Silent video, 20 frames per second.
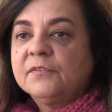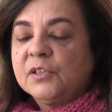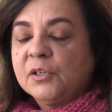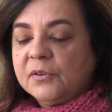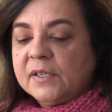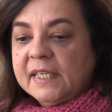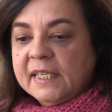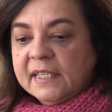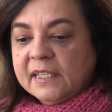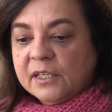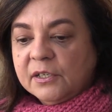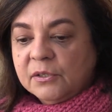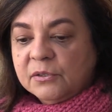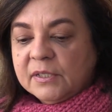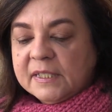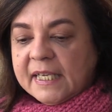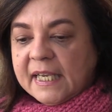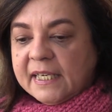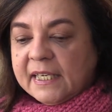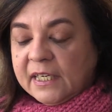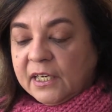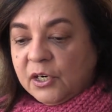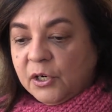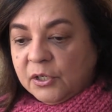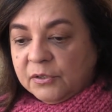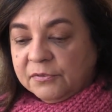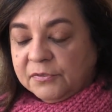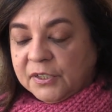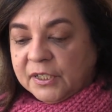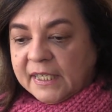of your ego taking
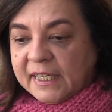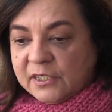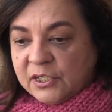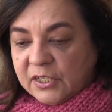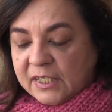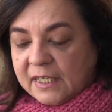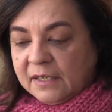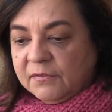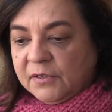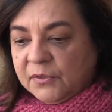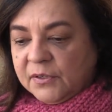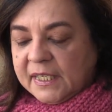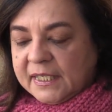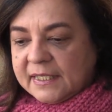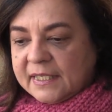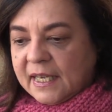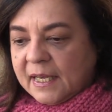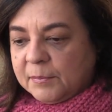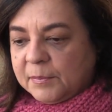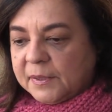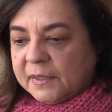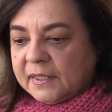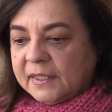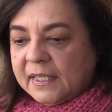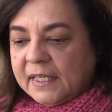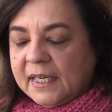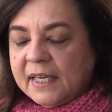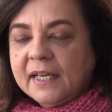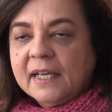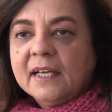over, and to give you an example,
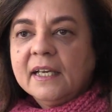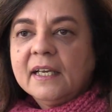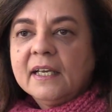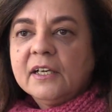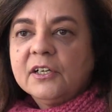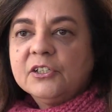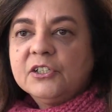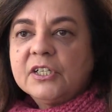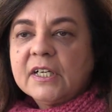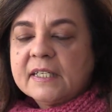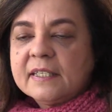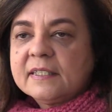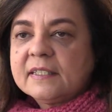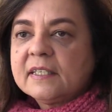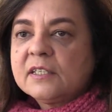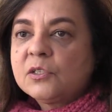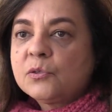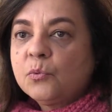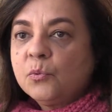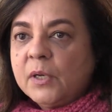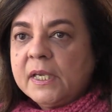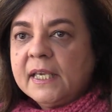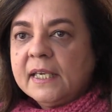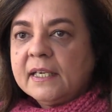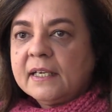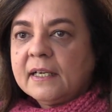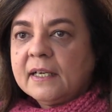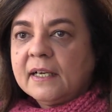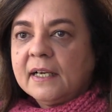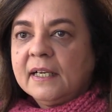just this
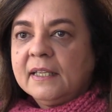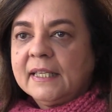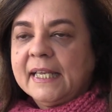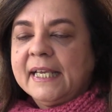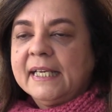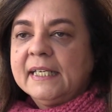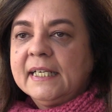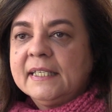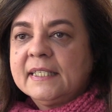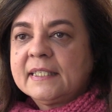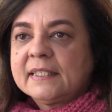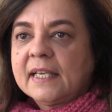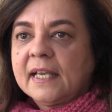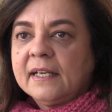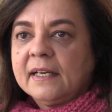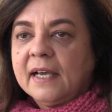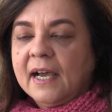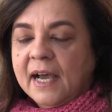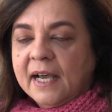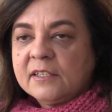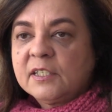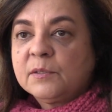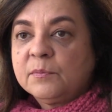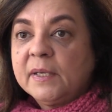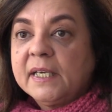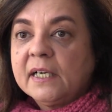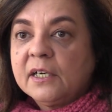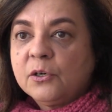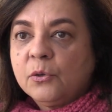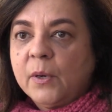week, a lady said, asked
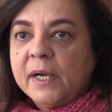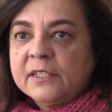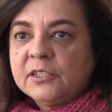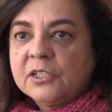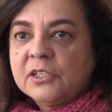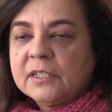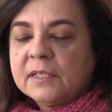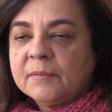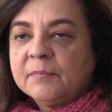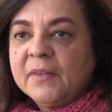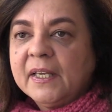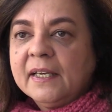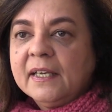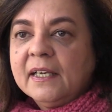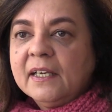me a question.